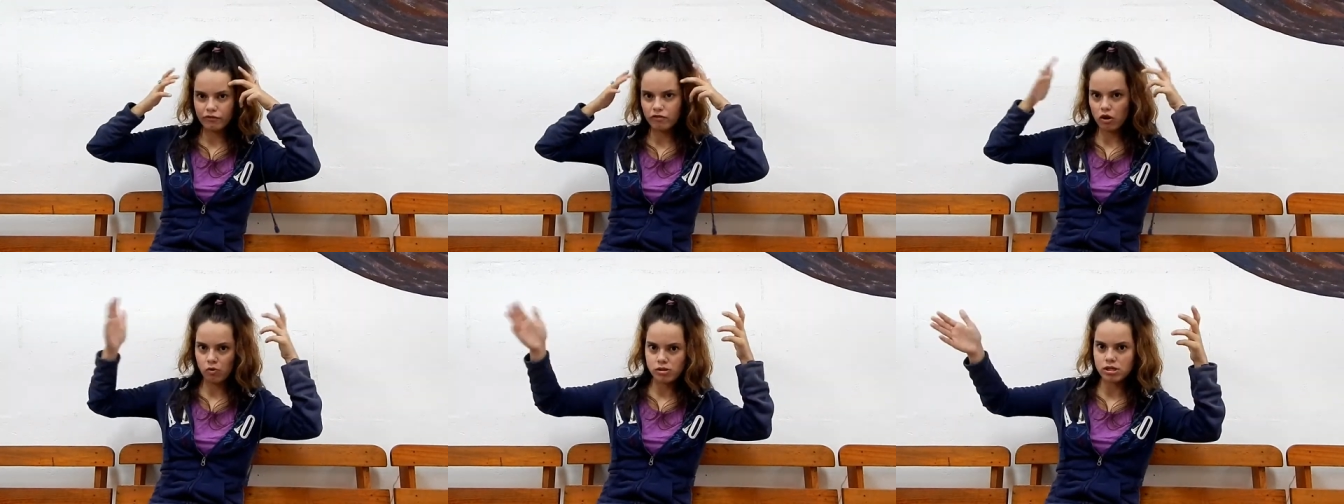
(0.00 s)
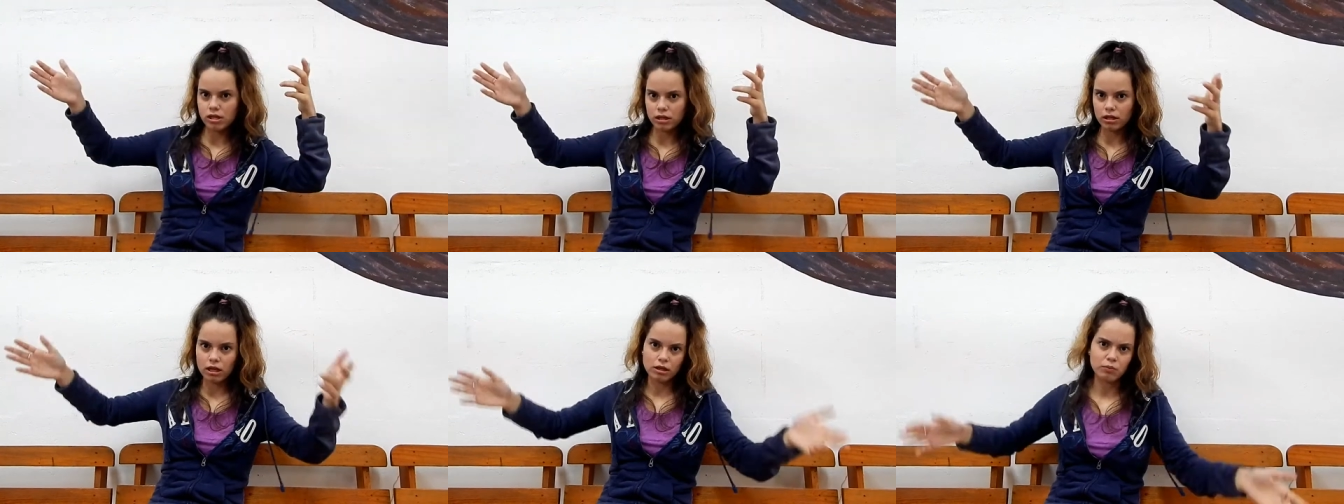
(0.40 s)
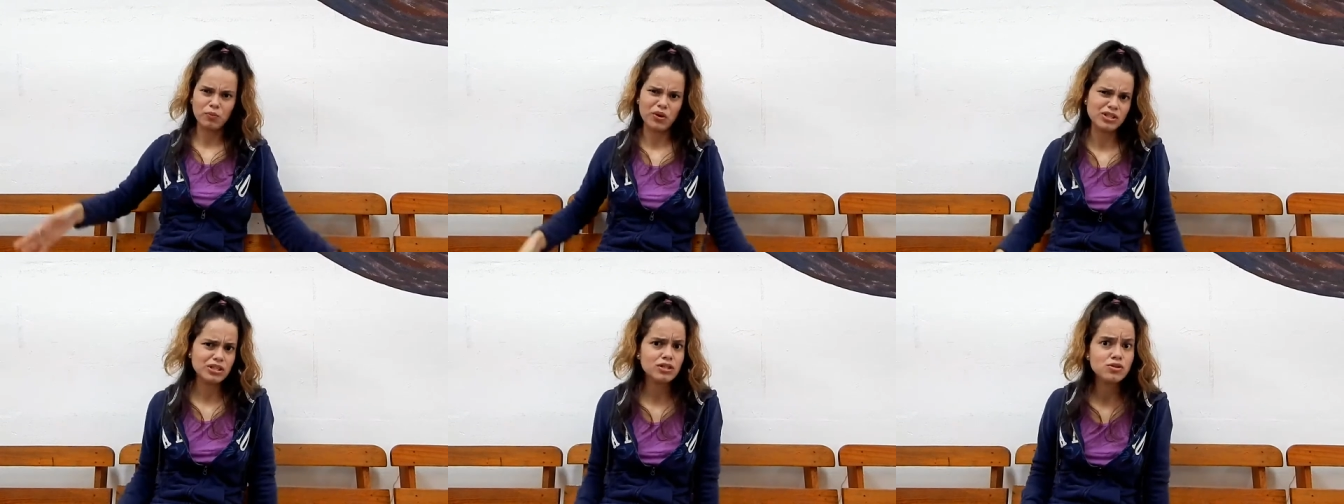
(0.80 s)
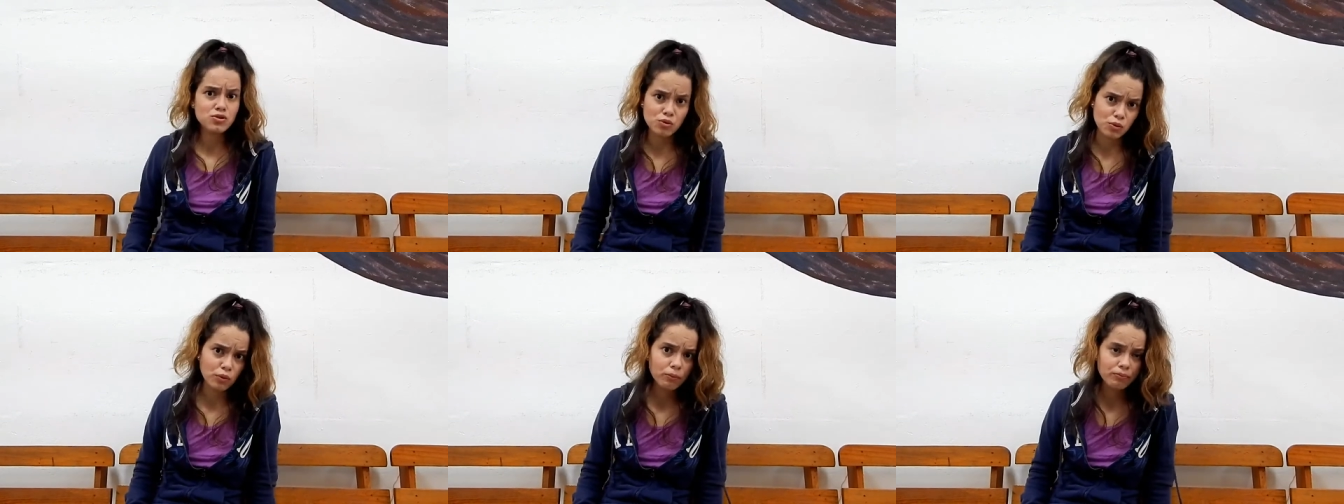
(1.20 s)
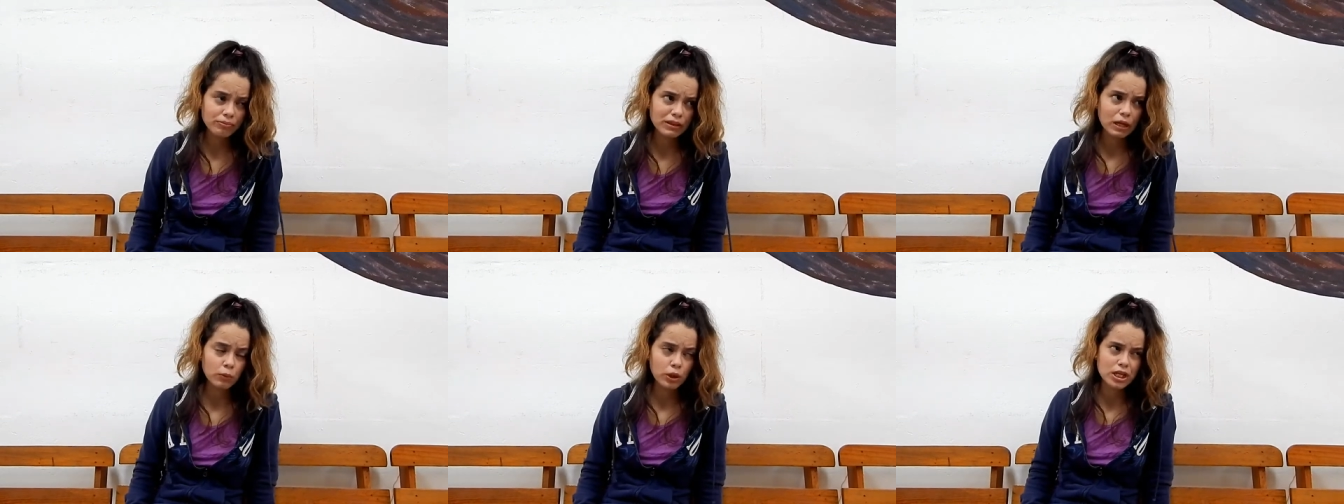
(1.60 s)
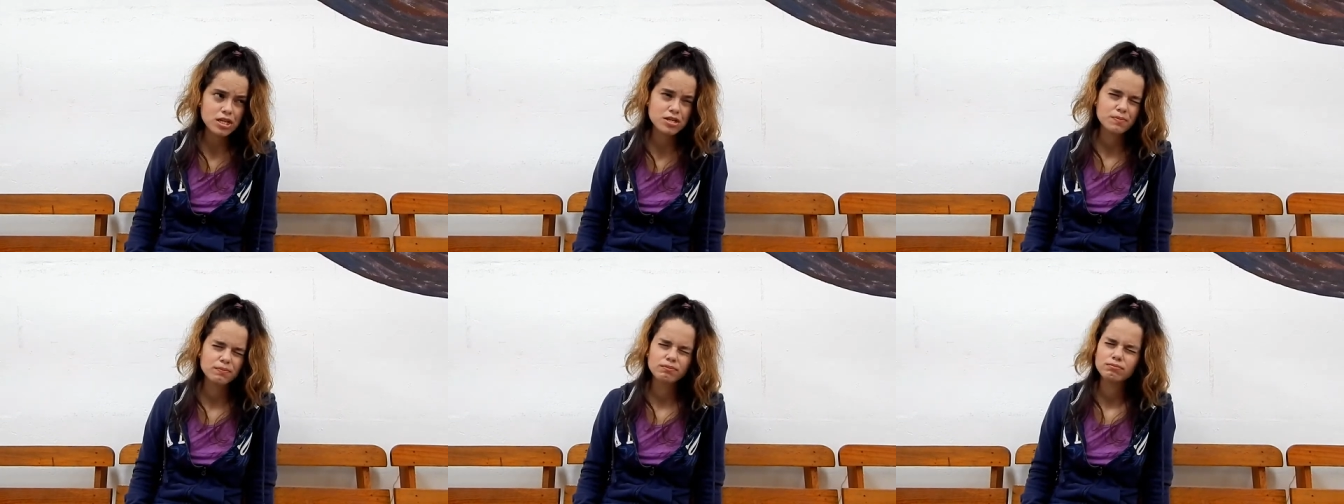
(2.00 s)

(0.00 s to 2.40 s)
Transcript: frozen at that point too, which